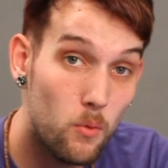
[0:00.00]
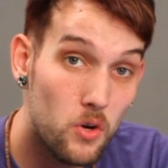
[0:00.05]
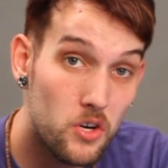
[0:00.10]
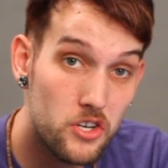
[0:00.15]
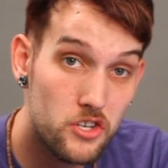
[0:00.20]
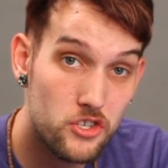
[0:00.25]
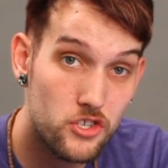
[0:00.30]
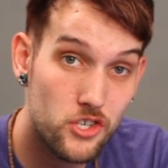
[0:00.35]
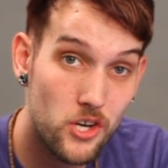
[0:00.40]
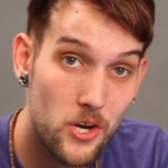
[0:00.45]
I
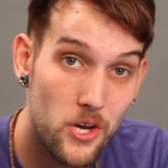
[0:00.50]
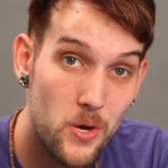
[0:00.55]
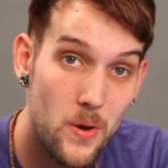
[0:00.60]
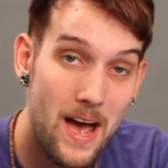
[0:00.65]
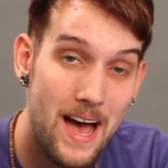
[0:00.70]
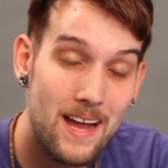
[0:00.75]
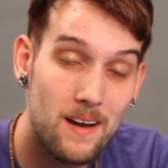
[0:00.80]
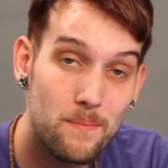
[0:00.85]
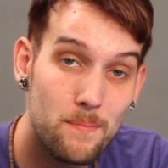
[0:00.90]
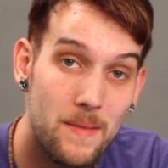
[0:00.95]
wanted to show you
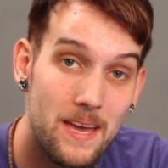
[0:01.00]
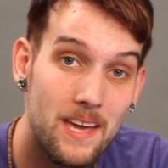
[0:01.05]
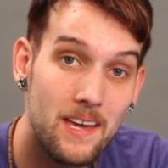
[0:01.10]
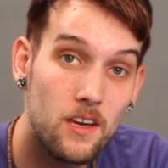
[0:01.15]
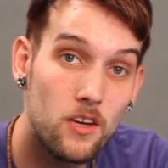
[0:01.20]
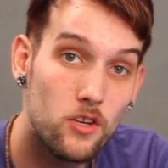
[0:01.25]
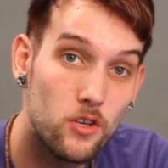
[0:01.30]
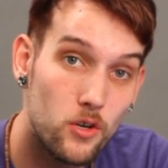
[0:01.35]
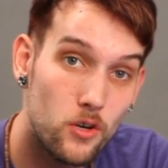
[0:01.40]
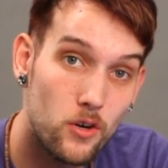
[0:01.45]
how to
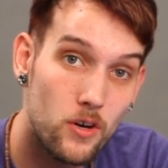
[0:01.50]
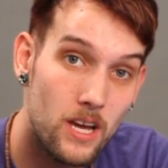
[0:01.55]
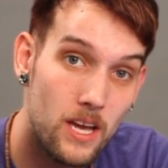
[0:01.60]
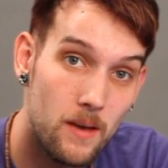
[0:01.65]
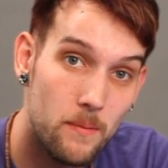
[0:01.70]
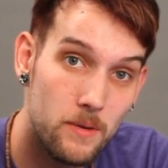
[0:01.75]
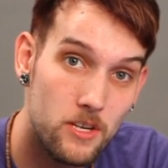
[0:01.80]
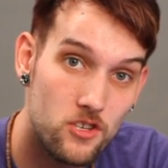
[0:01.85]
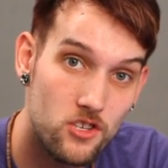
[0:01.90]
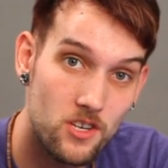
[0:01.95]
make your
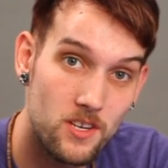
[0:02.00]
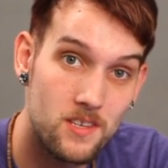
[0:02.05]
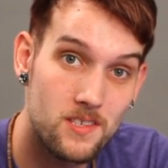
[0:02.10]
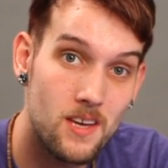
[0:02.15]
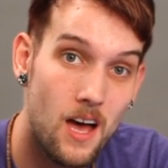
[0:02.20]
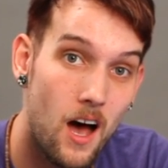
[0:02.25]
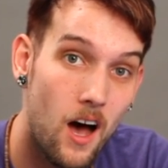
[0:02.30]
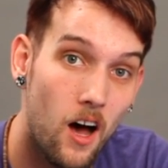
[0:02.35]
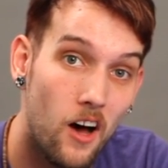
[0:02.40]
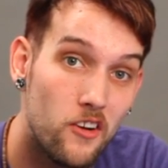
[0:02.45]

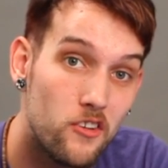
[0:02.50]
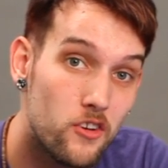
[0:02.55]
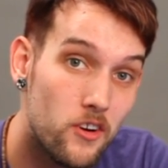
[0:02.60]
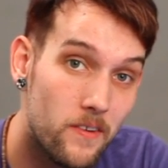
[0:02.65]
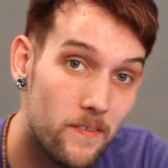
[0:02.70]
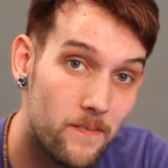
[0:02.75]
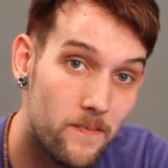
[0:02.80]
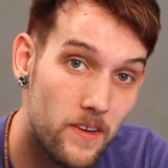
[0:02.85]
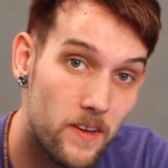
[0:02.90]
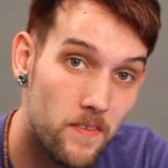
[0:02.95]
images
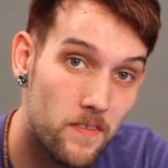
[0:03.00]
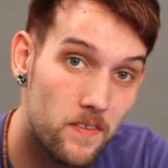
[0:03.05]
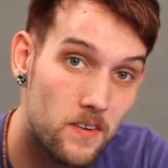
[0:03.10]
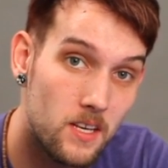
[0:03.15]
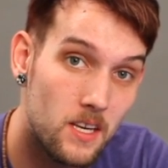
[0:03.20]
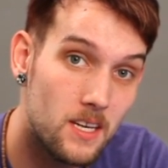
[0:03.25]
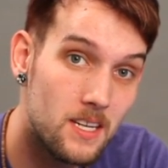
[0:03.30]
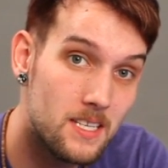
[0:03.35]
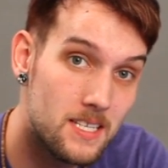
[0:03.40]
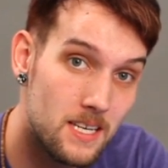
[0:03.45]

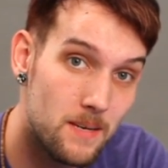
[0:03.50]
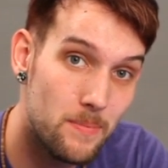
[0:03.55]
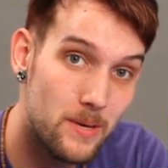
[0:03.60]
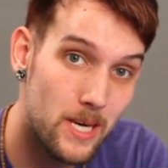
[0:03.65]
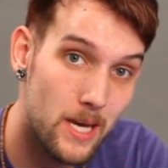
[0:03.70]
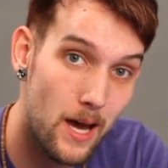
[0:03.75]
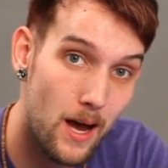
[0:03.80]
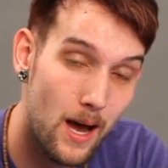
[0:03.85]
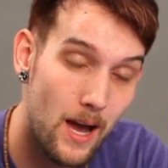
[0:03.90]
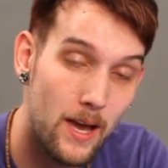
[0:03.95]
150
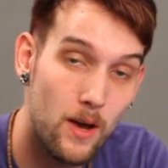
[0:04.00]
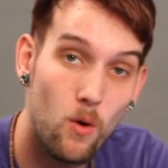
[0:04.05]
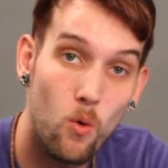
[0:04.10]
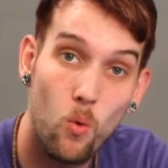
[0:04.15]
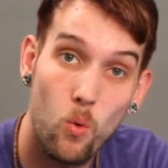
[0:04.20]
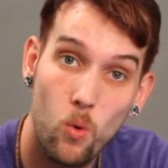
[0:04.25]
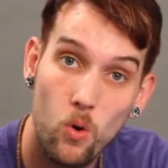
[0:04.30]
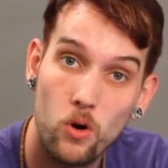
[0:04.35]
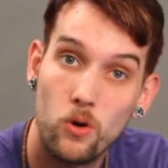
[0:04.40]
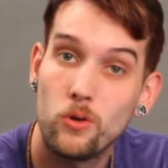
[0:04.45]
dpi
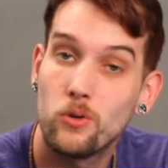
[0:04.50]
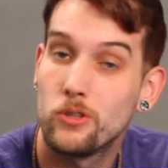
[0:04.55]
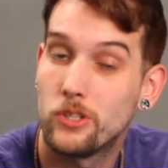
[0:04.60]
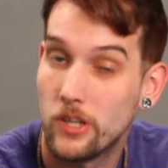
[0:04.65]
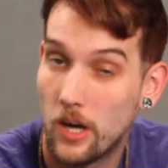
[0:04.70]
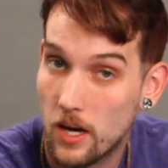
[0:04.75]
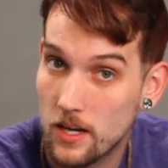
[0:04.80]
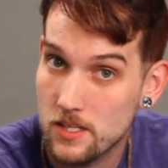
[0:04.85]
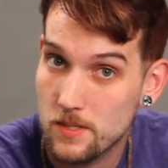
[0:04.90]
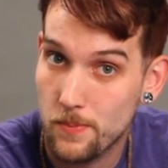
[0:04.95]
or
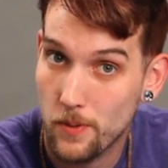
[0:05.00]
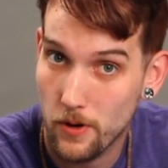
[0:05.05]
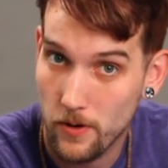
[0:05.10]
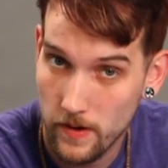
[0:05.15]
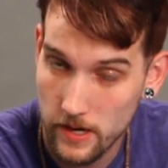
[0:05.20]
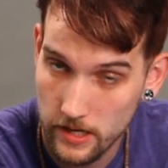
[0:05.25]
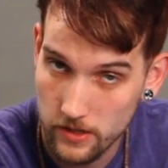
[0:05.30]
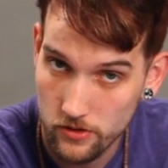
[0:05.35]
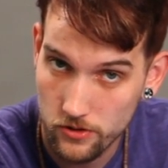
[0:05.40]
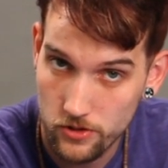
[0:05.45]
dots per
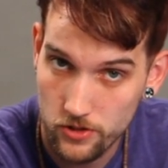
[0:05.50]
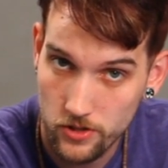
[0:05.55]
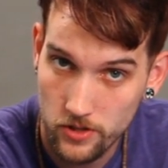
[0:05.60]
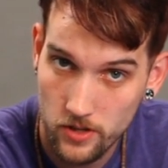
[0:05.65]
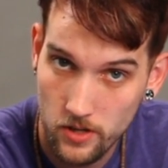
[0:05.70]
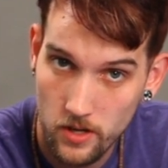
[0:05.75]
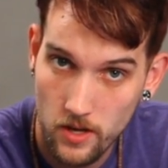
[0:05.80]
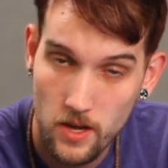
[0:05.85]
inch.